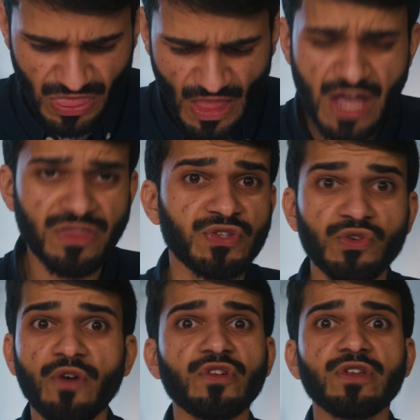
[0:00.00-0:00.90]
and the
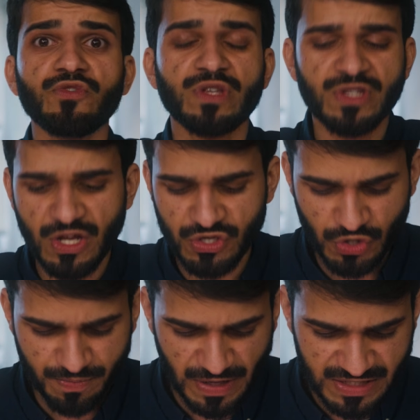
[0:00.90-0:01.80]
sovereign in return
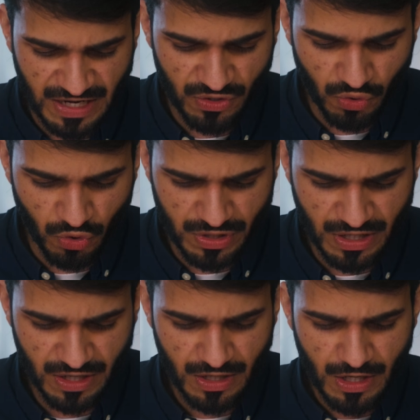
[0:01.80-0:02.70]
should maintain
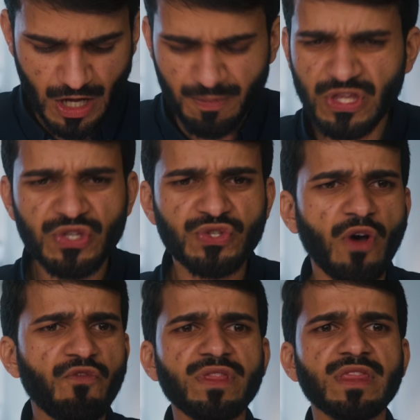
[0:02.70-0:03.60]
order. But the
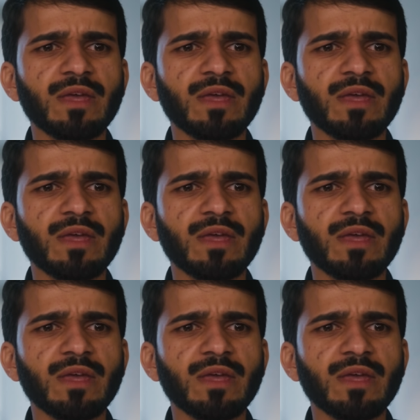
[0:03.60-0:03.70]
sovereign